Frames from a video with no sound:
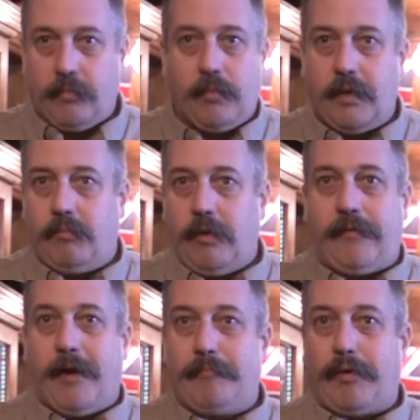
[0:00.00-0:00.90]
we
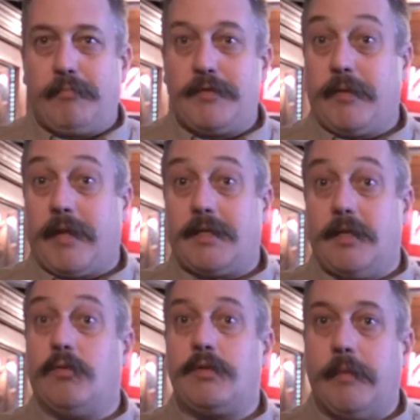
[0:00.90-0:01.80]
found problems with that
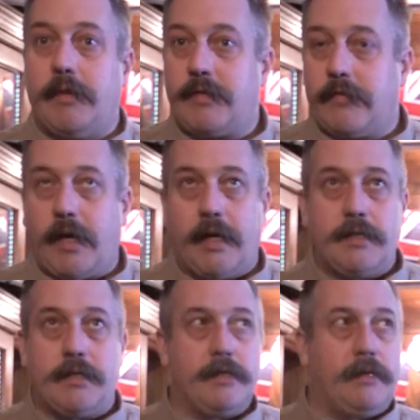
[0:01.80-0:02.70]
in automotive
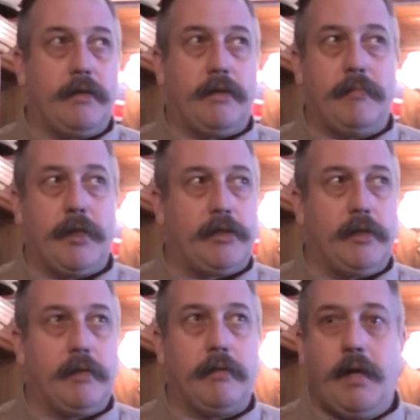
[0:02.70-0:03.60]
cases, you can
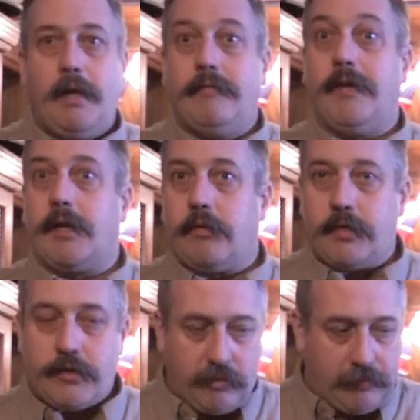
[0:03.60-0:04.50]
imagine, vehicle
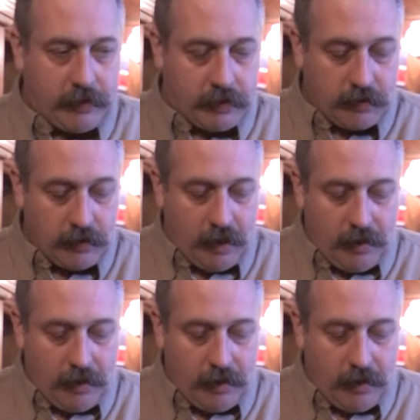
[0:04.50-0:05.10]
distributors.